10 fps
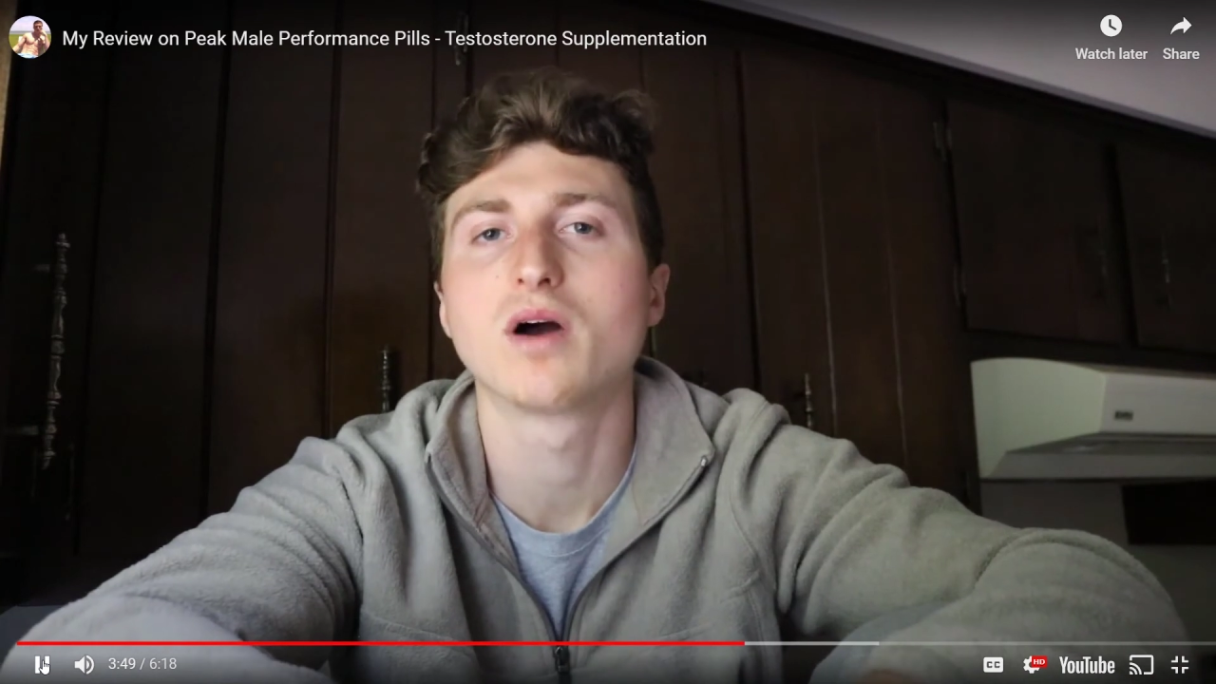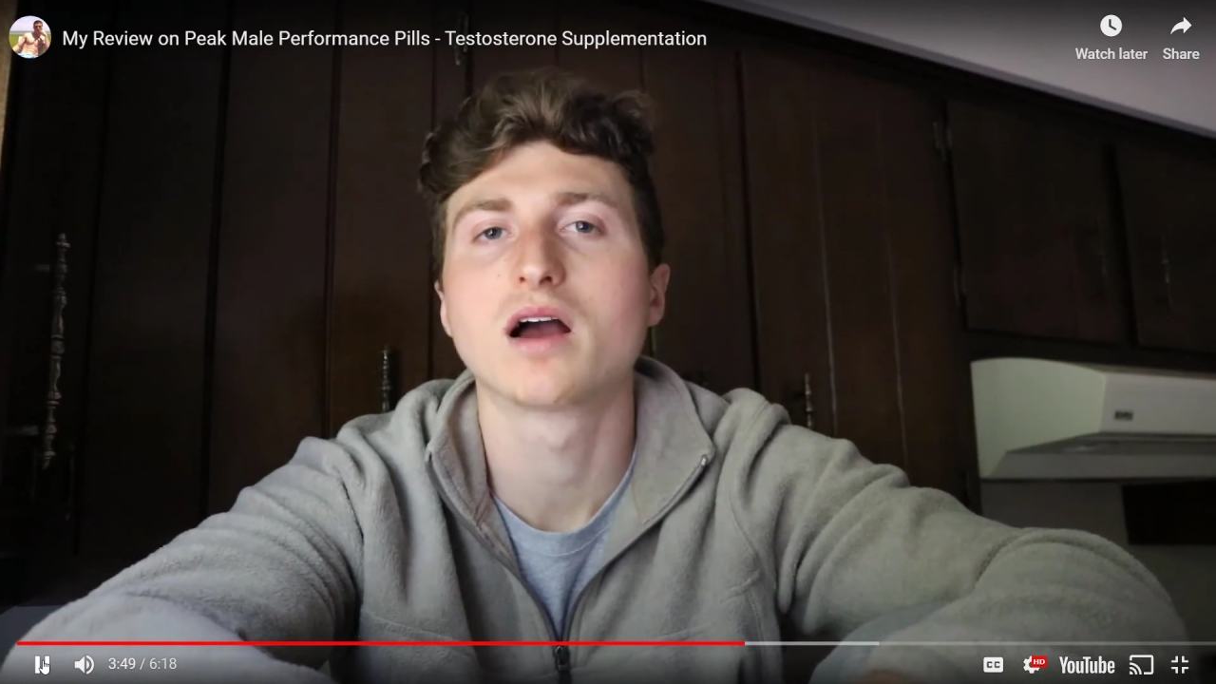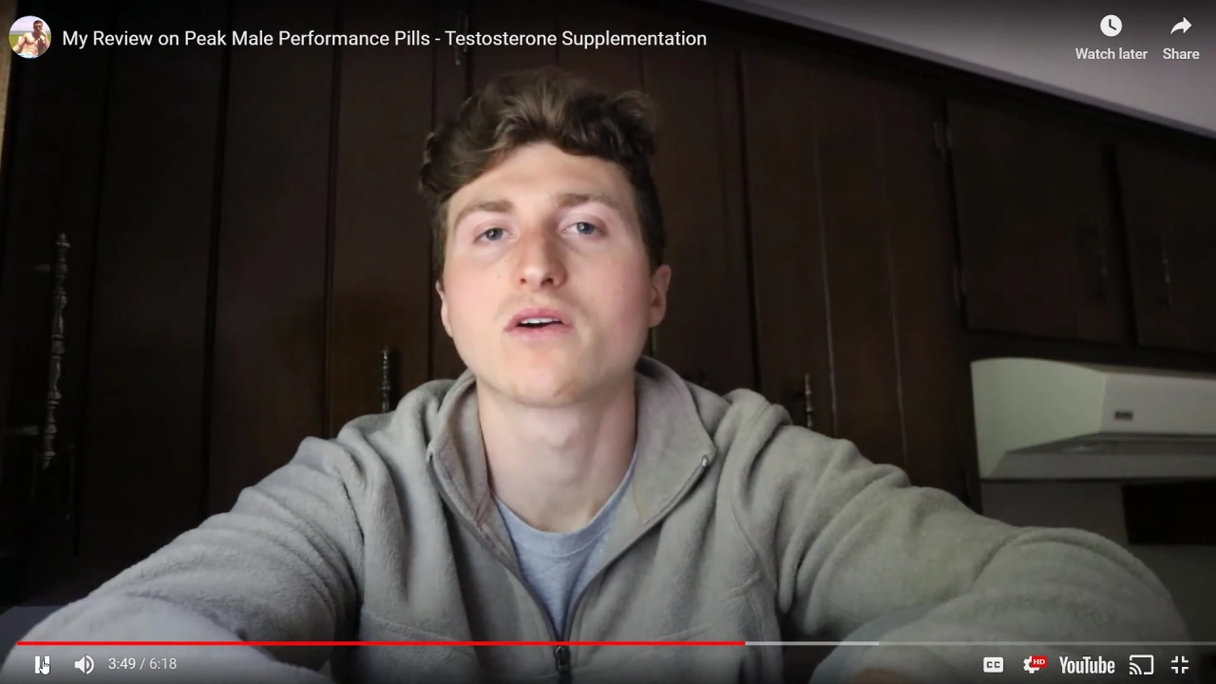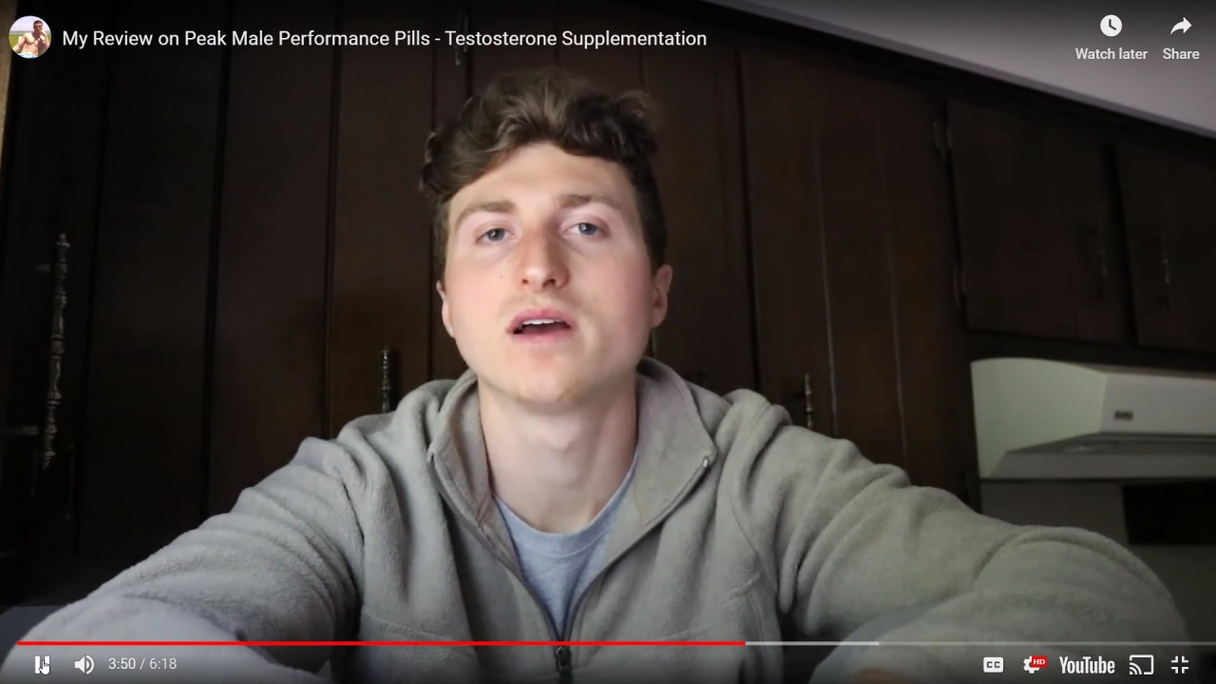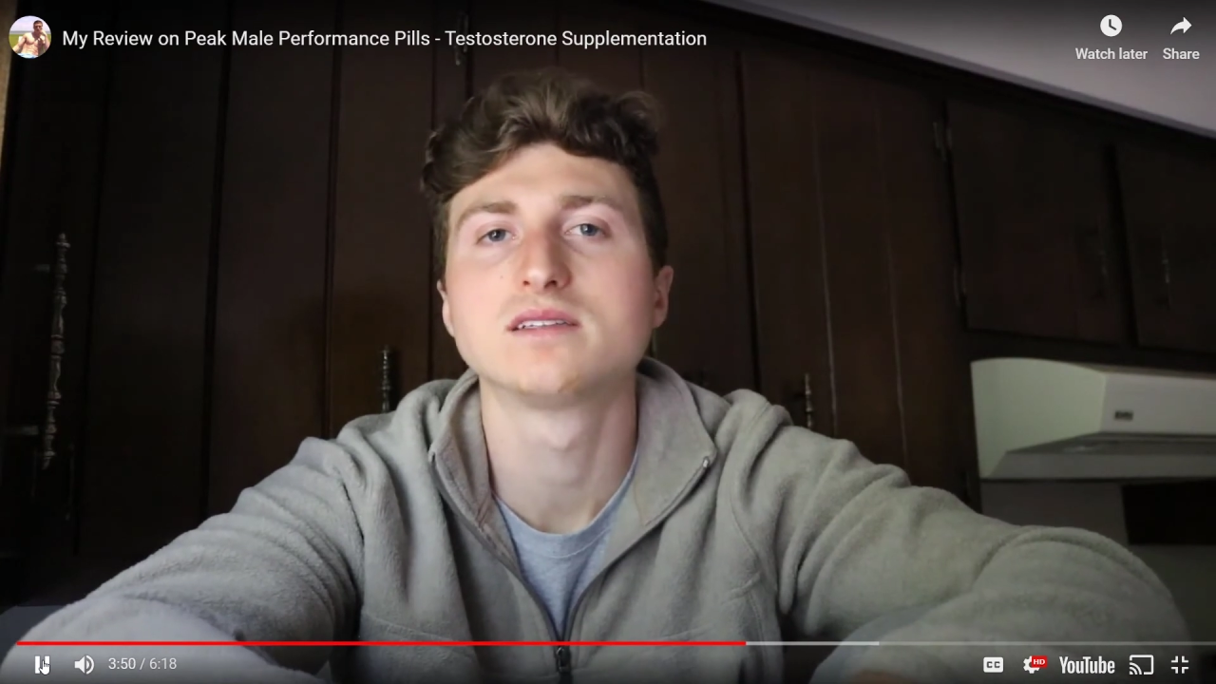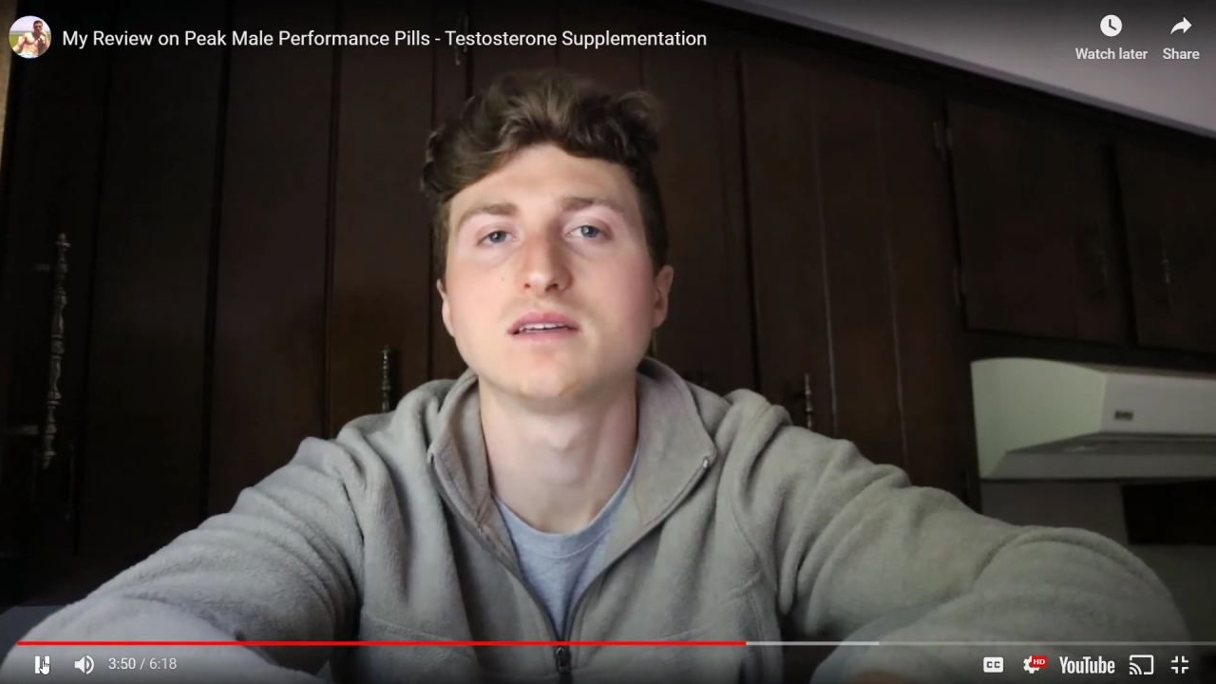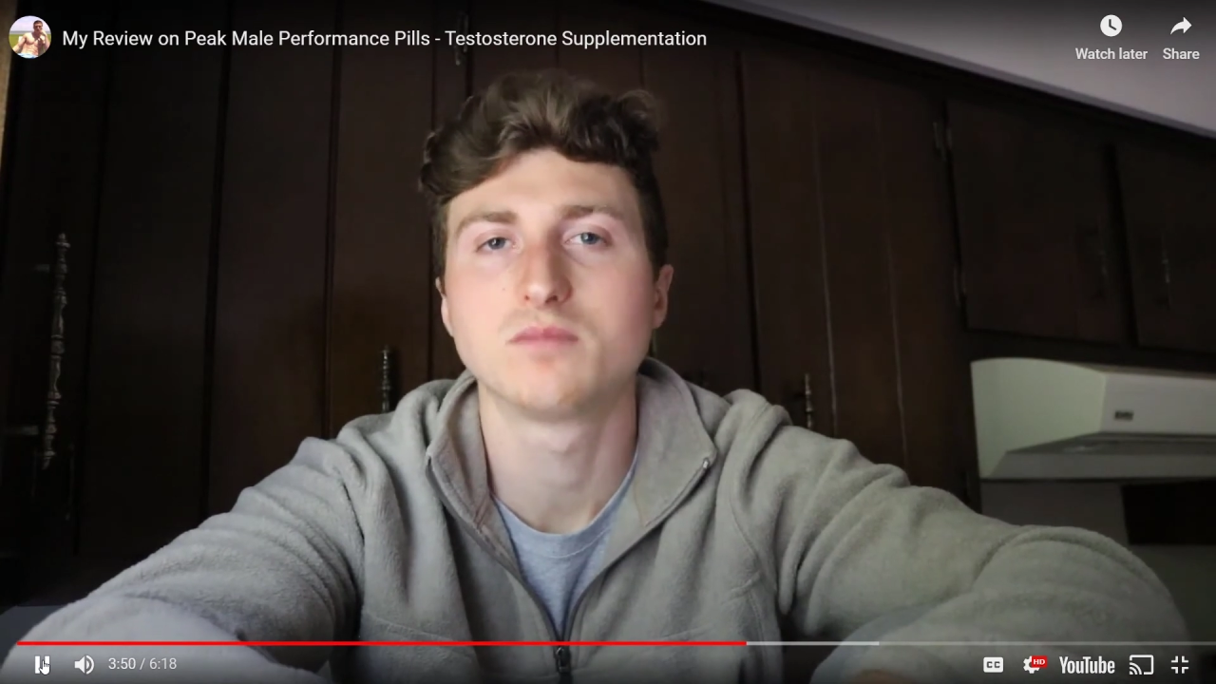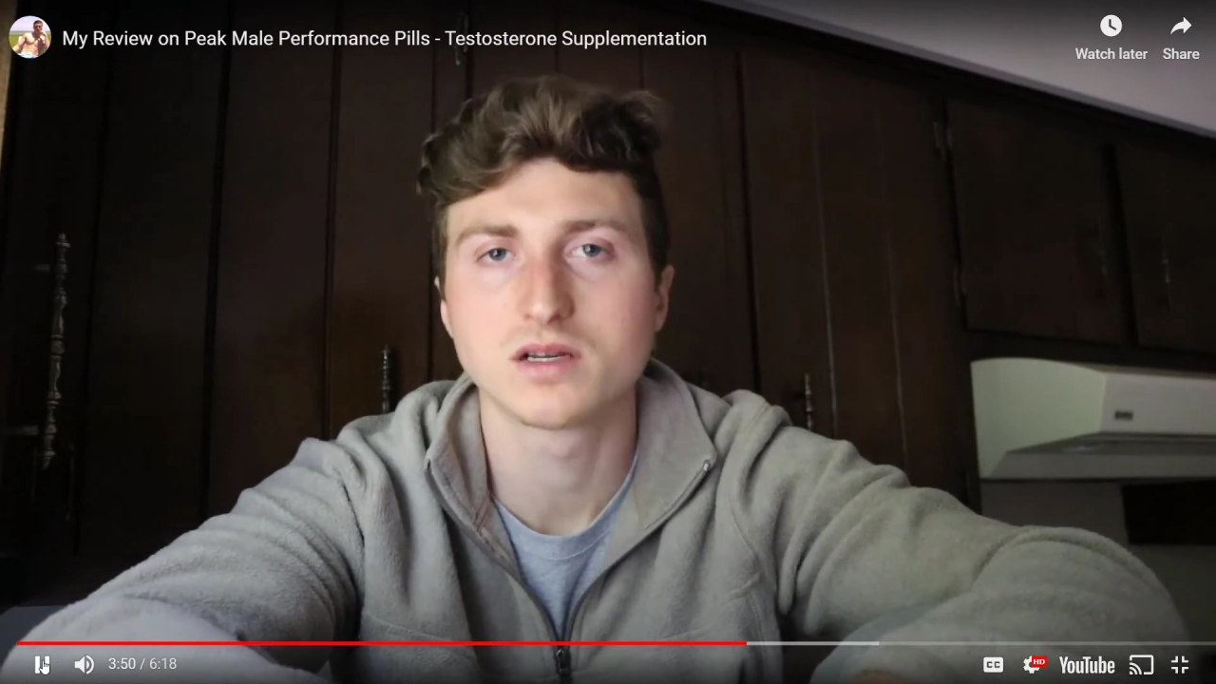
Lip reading: progress in